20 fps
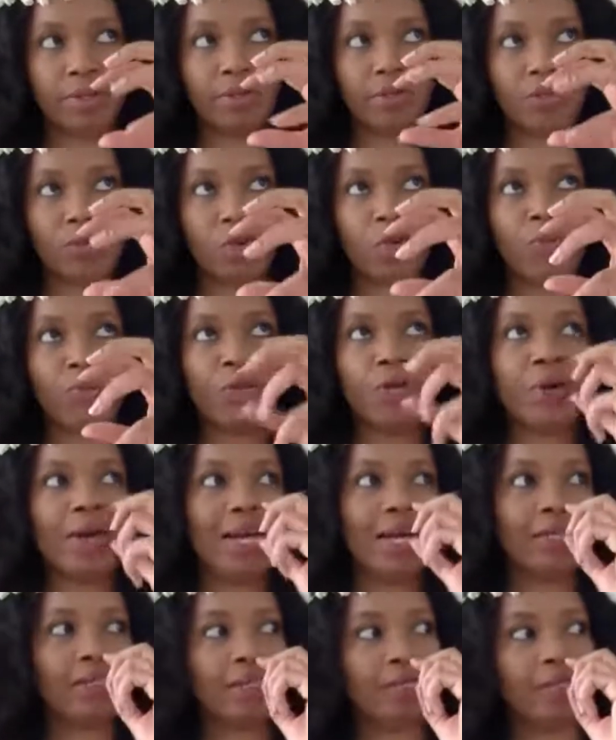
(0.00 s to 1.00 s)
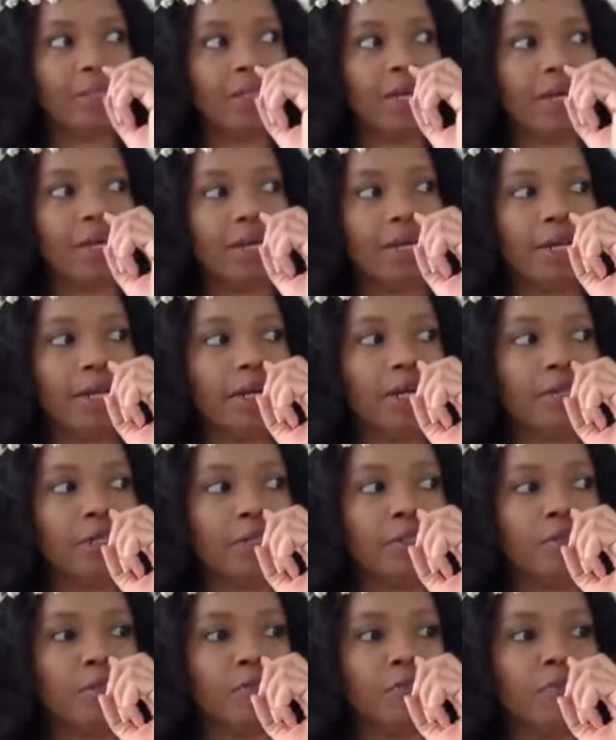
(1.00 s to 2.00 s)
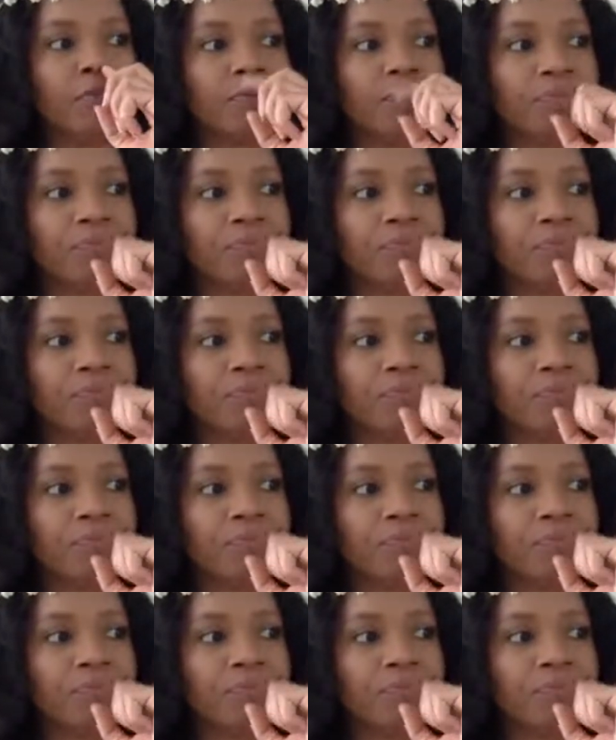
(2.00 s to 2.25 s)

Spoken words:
Scorpio as a sign of